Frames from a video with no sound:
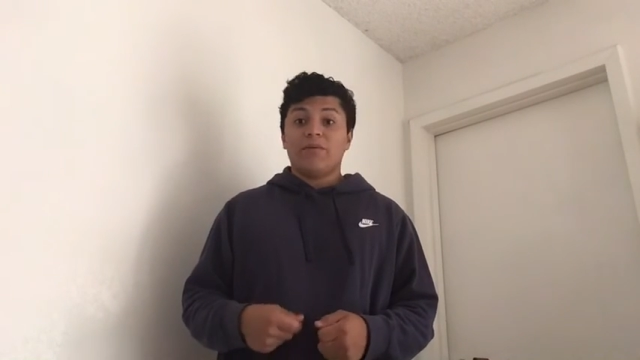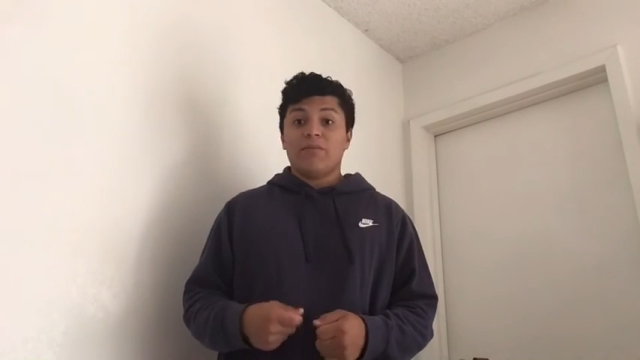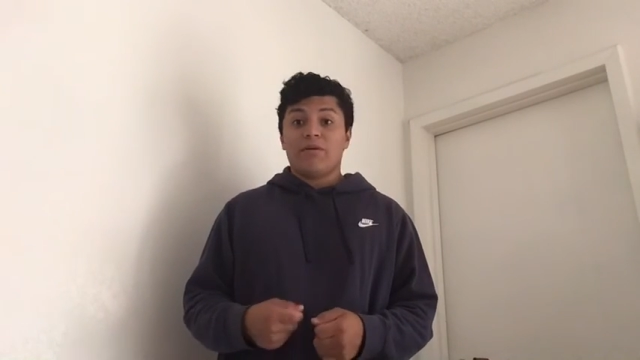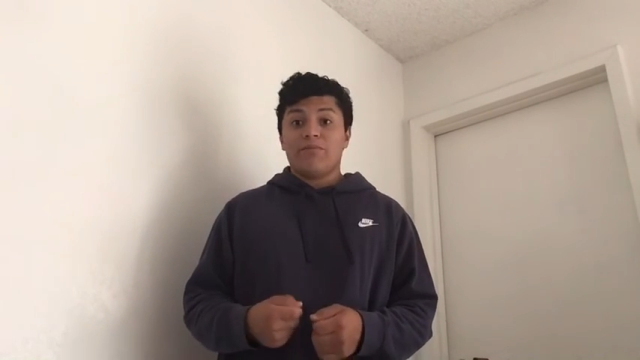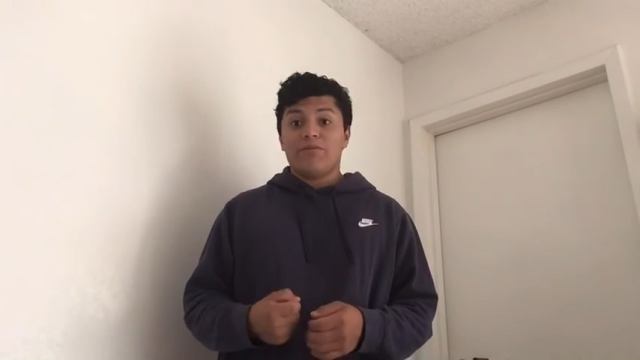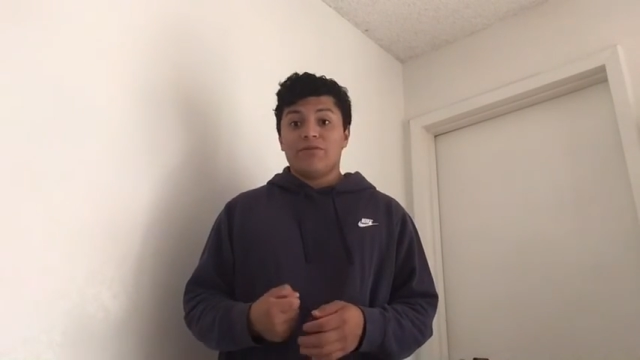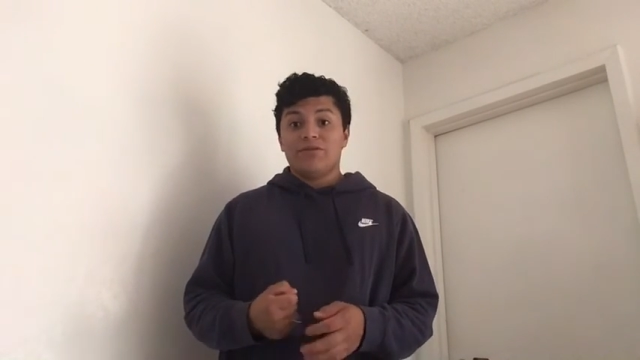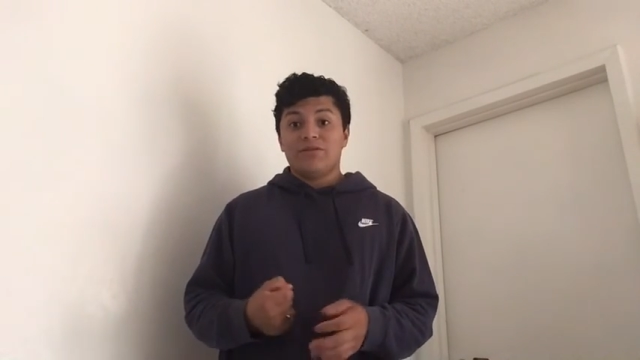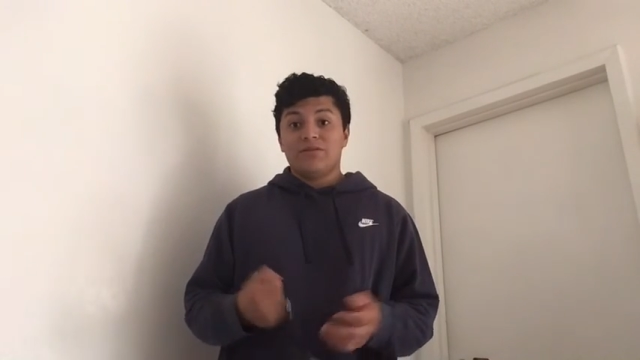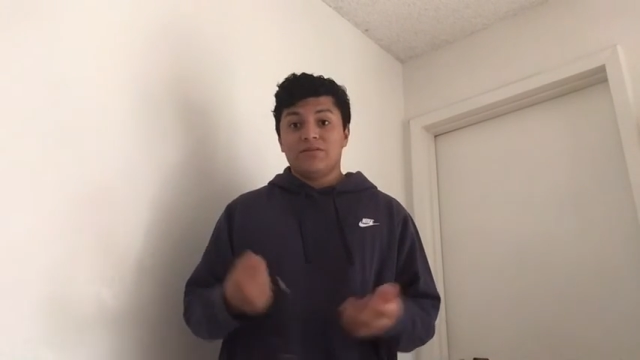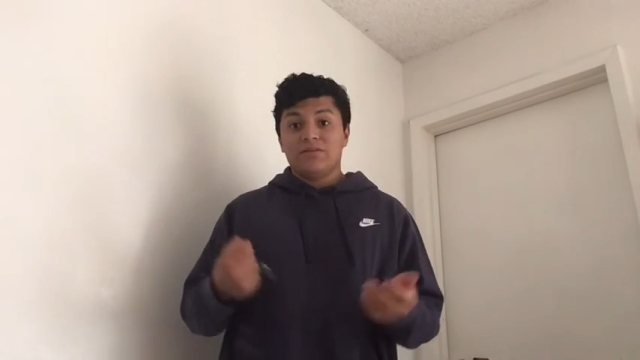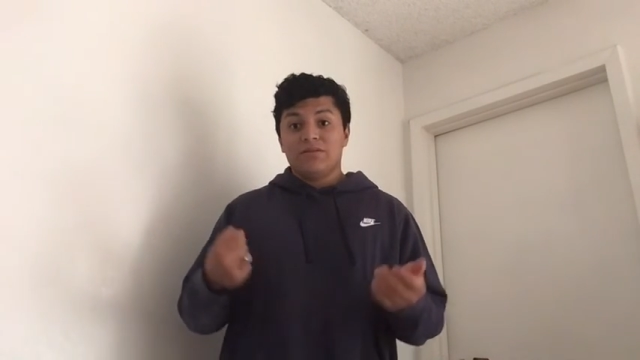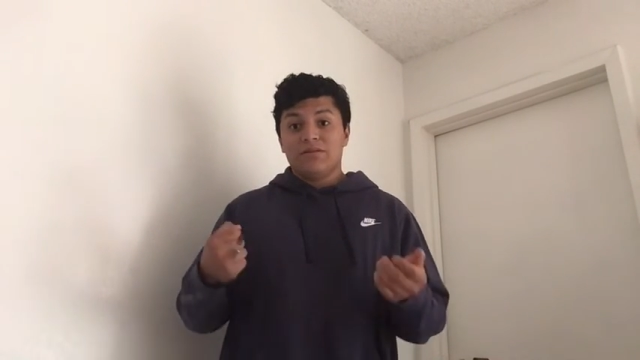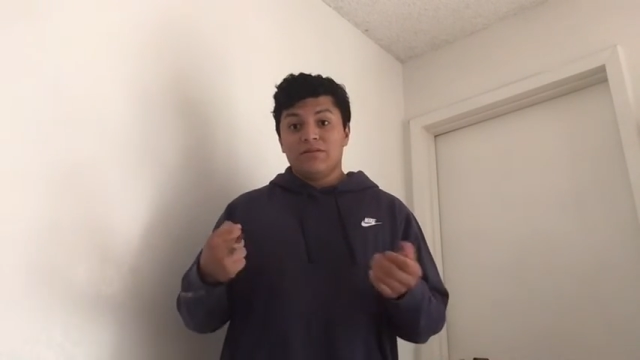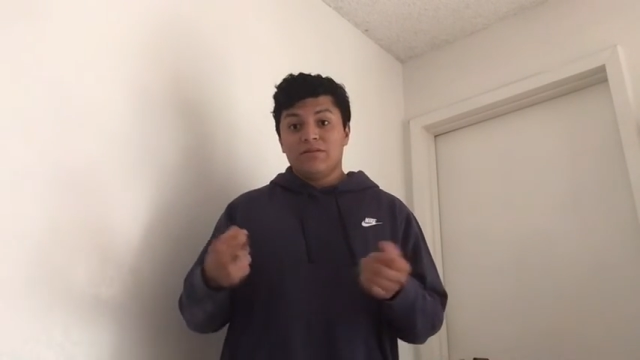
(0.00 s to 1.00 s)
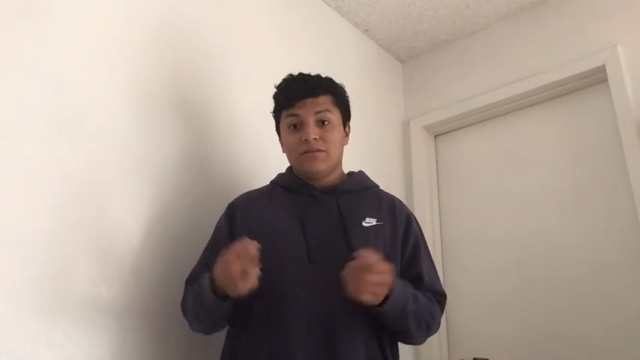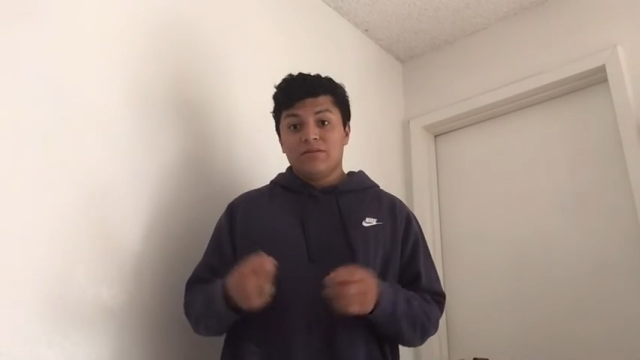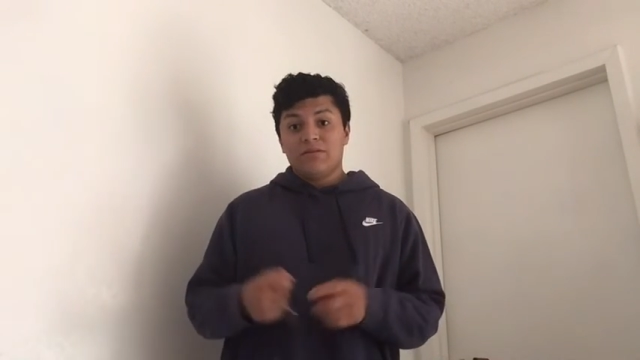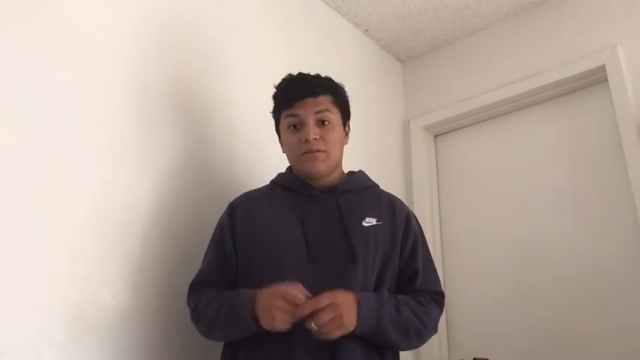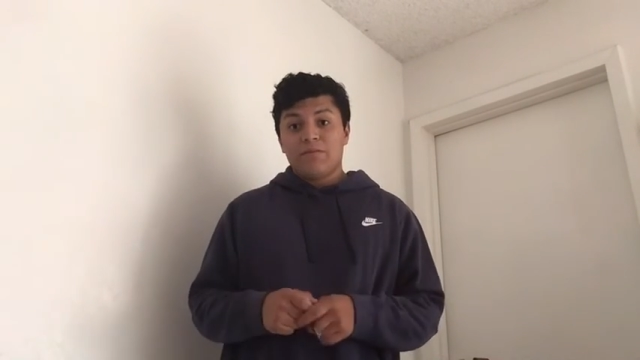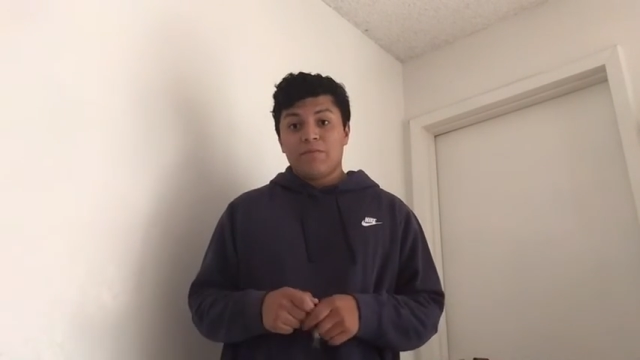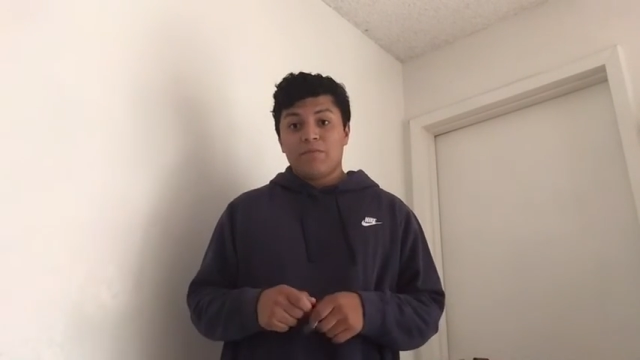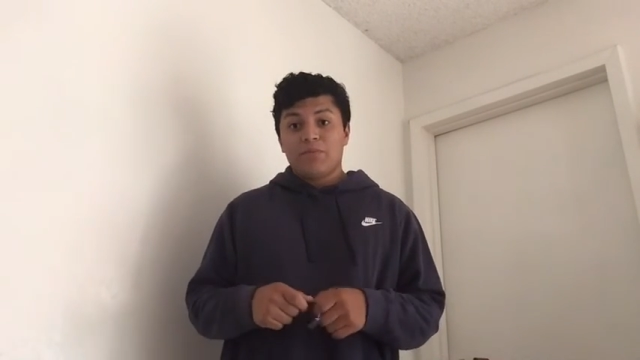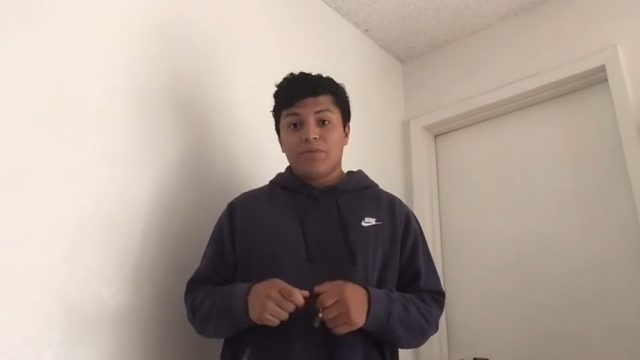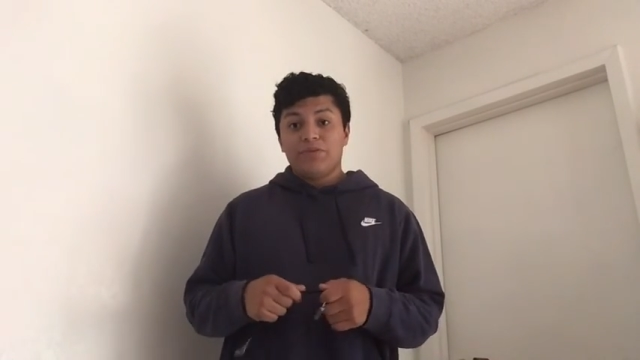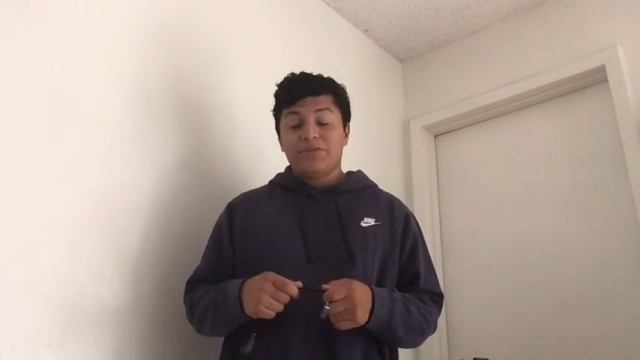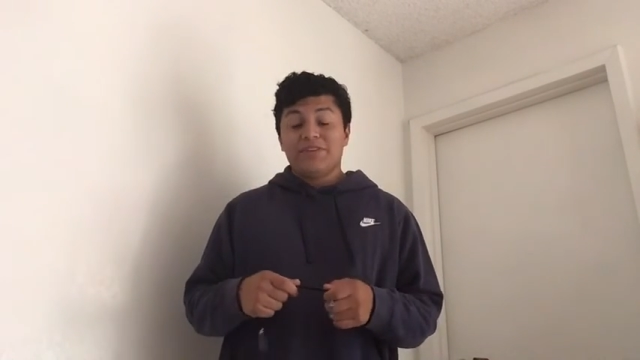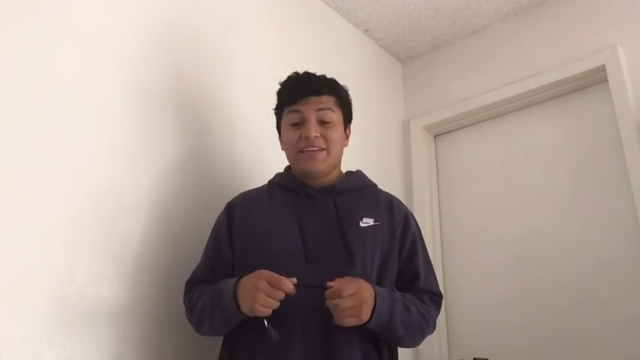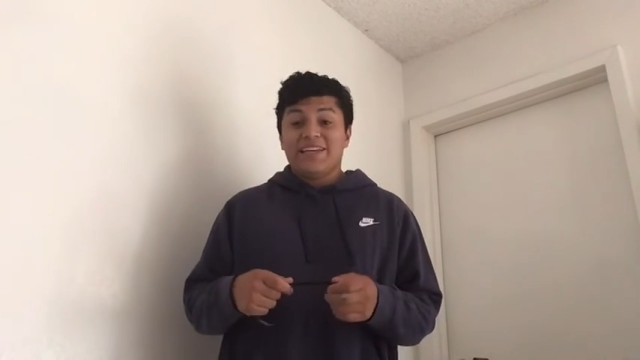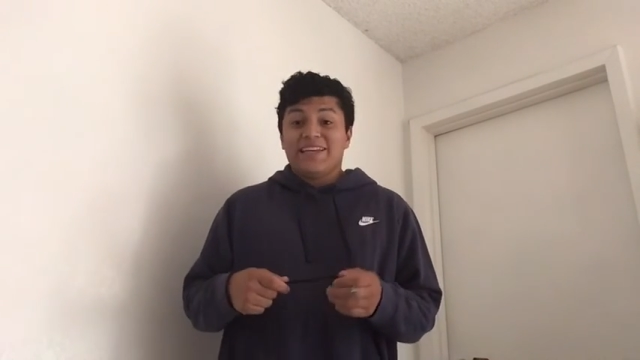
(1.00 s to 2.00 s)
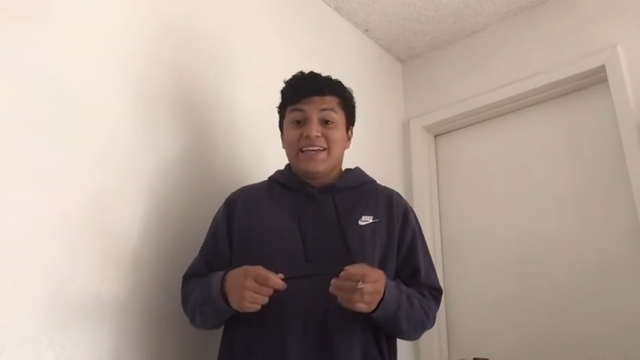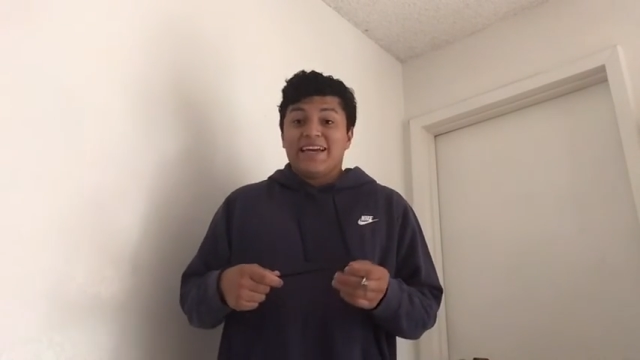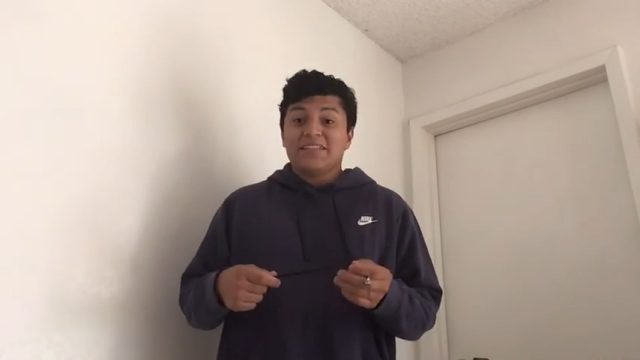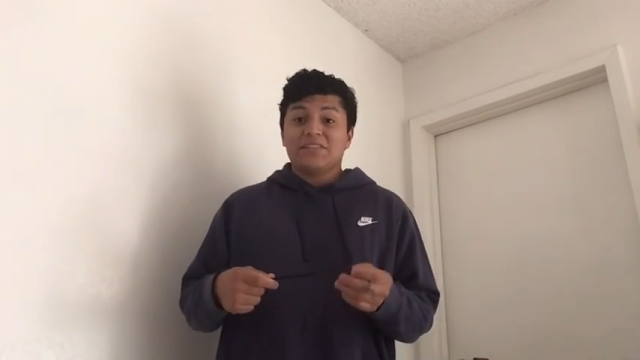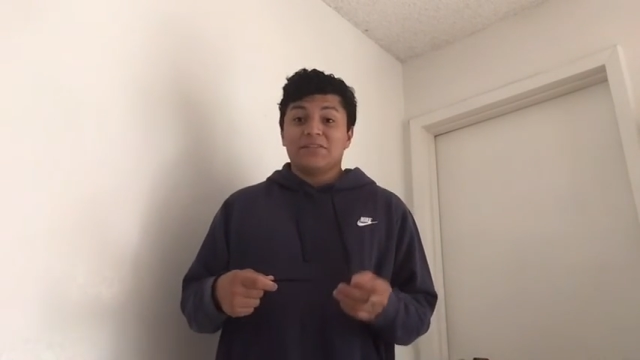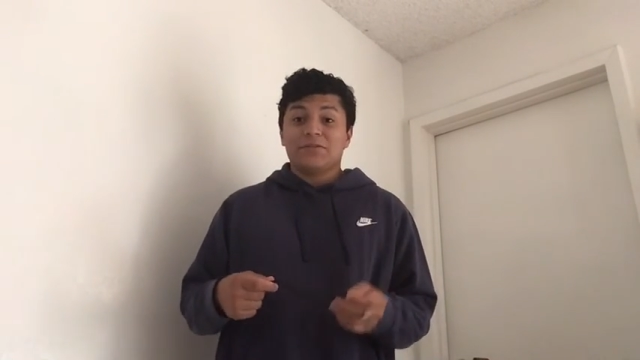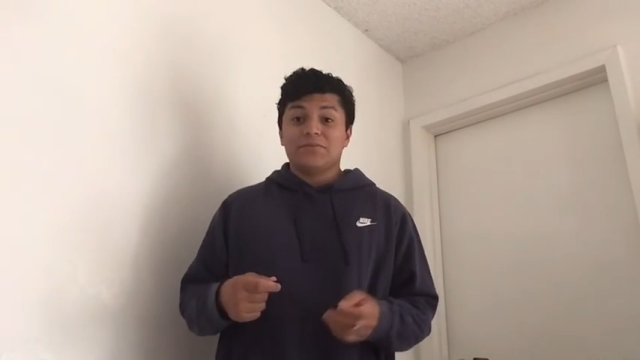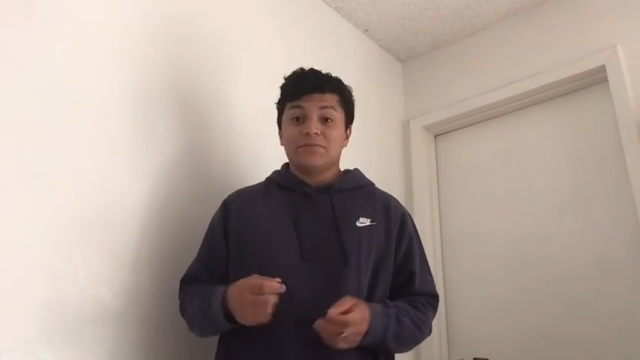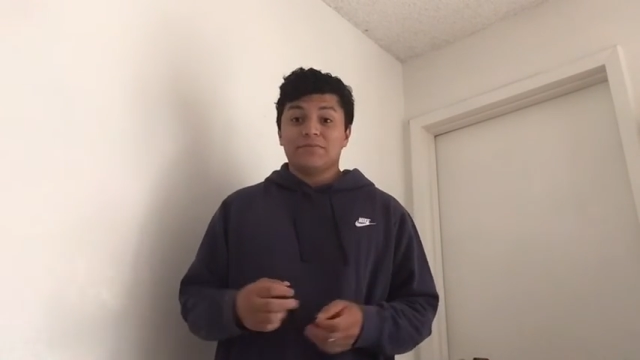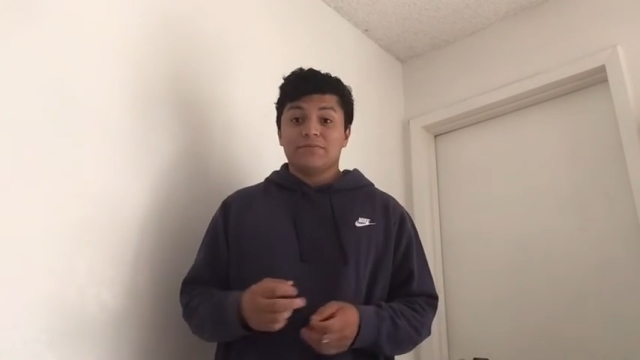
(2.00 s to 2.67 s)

members didn't get to.